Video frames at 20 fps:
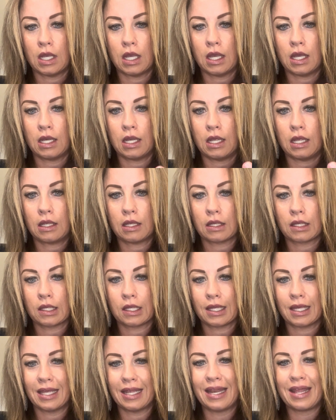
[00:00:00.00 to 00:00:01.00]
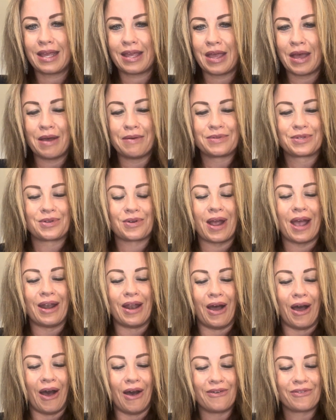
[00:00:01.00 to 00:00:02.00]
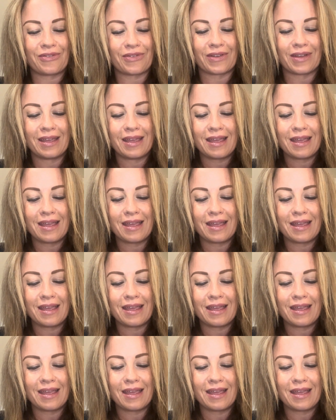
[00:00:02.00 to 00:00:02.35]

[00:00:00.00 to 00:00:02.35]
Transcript: and it comes right off.